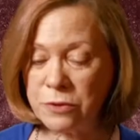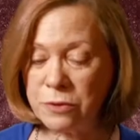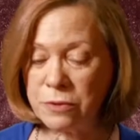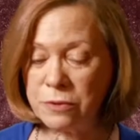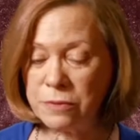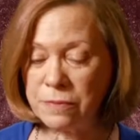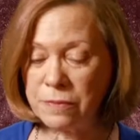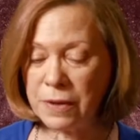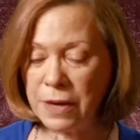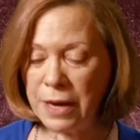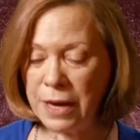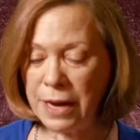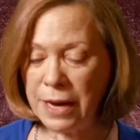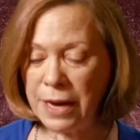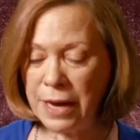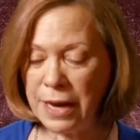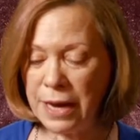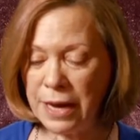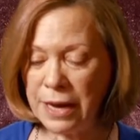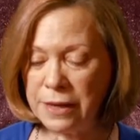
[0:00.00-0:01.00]
so I
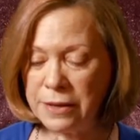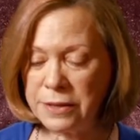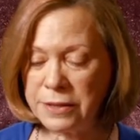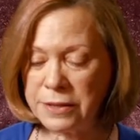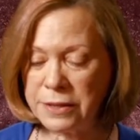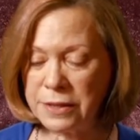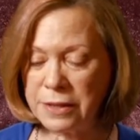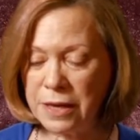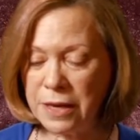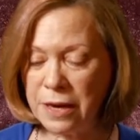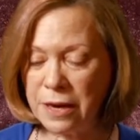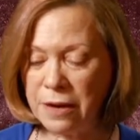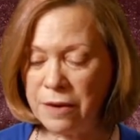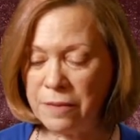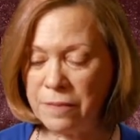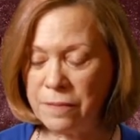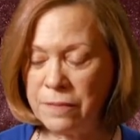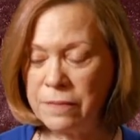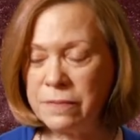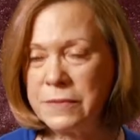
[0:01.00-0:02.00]
had
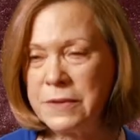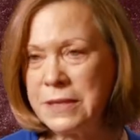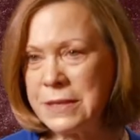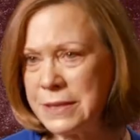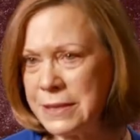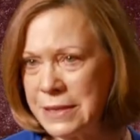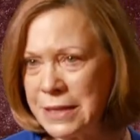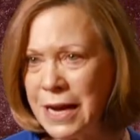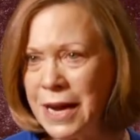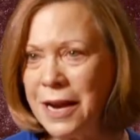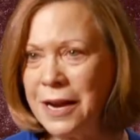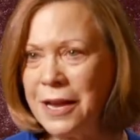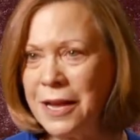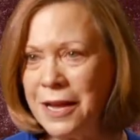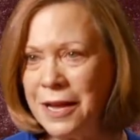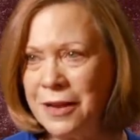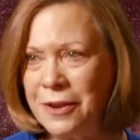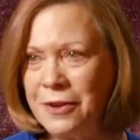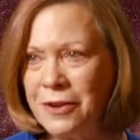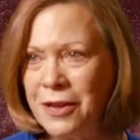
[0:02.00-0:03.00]
um,
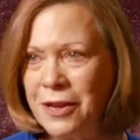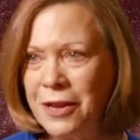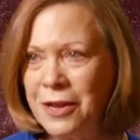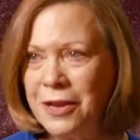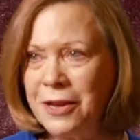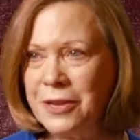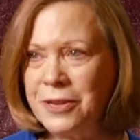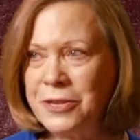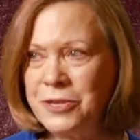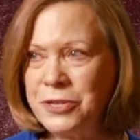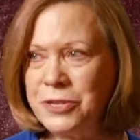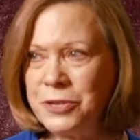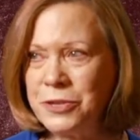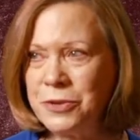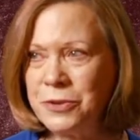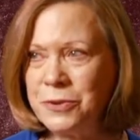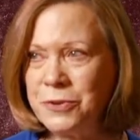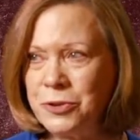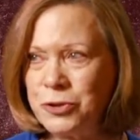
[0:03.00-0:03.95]
decided to